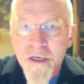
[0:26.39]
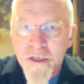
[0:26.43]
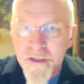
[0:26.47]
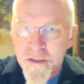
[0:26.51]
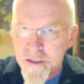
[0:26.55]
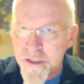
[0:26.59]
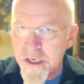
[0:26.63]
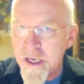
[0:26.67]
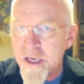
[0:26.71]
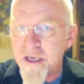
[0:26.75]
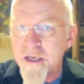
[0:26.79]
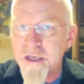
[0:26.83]

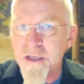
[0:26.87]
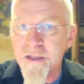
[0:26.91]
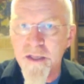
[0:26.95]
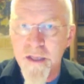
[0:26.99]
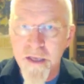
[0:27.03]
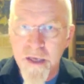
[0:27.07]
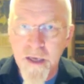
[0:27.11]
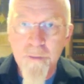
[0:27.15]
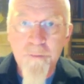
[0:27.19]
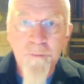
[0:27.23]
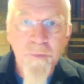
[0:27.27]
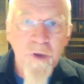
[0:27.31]

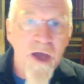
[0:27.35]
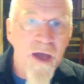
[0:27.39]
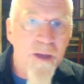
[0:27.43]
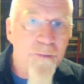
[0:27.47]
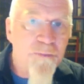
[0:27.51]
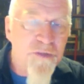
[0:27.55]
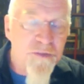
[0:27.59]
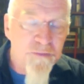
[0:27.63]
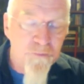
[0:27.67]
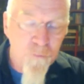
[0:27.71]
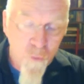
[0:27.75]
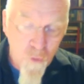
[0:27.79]
Secondly, and
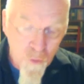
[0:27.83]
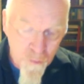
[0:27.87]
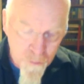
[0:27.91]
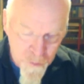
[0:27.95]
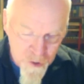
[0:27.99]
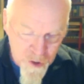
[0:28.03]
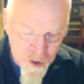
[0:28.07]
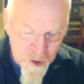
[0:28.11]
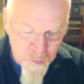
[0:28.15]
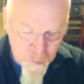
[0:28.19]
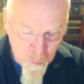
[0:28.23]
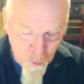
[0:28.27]
perhaps more
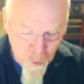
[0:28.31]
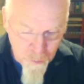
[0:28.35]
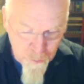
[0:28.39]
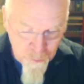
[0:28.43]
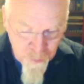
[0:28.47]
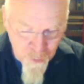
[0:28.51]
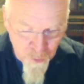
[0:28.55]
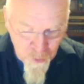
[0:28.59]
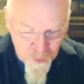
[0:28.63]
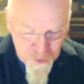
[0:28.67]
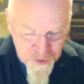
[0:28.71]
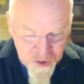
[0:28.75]

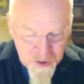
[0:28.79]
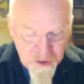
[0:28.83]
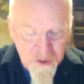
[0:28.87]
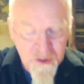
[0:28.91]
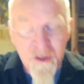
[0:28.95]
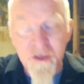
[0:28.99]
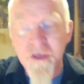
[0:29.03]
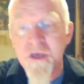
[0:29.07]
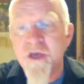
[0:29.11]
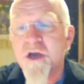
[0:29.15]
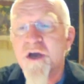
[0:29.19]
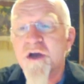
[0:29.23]

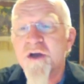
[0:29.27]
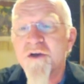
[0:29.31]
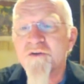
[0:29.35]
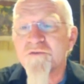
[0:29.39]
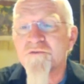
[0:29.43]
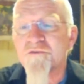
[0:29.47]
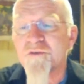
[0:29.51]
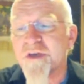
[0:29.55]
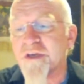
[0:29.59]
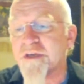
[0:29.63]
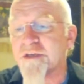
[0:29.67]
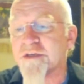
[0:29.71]
importantly,
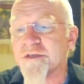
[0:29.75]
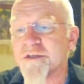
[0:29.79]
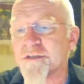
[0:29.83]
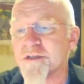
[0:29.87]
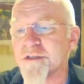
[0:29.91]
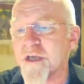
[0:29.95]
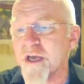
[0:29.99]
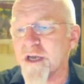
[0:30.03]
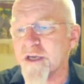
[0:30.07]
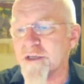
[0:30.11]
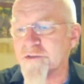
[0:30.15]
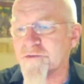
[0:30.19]

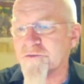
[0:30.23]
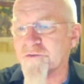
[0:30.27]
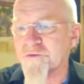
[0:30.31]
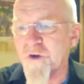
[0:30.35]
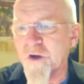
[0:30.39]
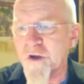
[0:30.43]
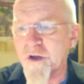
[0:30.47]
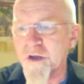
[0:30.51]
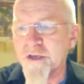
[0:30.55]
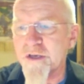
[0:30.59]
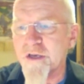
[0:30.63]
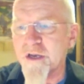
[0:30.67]
Venus has
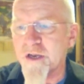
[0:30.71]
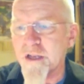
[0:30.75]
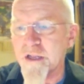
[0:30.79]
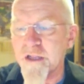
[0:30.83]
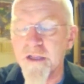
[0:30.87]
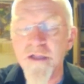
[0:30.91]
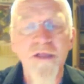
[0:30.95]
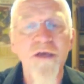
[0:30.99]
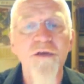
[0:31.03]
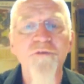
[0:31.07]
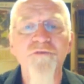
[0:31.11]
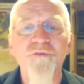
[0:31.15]

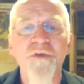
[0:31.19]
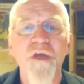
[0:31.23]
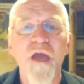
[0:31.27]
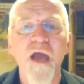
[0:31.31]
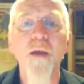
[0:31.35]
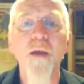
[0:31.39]
finally left